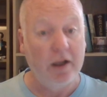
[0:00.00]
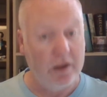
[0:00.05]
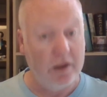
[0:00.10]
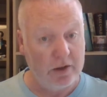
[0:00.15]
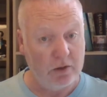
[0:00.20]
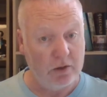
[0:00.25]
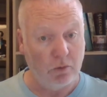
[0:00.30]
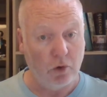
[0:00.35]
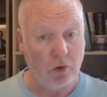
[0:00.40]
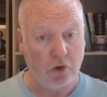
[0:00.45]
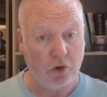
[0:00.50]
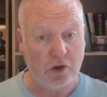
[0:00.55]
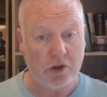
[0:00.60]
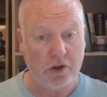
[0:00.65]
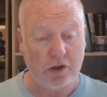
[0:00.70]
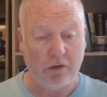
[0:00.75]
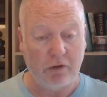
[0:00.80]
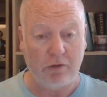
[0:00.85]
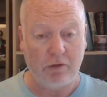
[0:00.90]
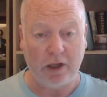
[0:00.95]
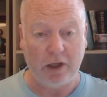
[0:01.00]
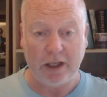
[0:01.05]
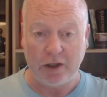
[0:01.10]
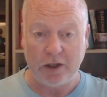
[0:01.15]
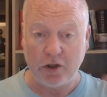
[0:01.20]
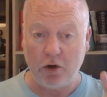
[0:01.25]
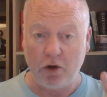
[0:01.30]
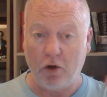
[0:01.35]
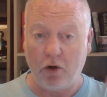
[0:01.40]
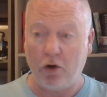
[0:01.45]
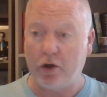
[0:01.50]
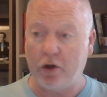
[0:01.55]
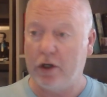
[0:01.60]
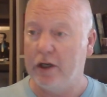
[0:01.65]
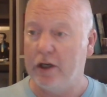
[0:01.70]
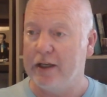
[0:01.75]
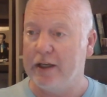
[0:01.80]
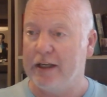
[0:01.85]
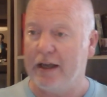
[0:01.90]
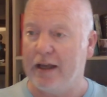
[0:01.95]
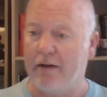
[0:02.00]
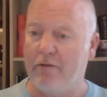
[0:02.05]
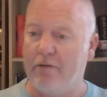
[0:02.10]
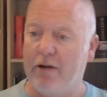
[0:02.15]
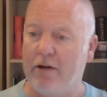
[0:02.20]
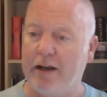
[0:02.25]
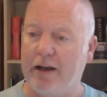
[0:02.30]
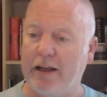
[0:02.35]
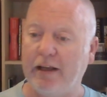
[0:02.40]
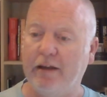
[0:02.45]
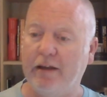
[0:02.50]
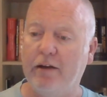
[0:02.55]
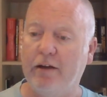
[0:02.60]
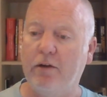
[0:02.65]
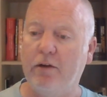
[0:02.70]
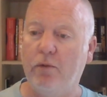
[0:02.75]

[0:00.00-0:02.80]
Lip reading: The water's lovely. York, get ready.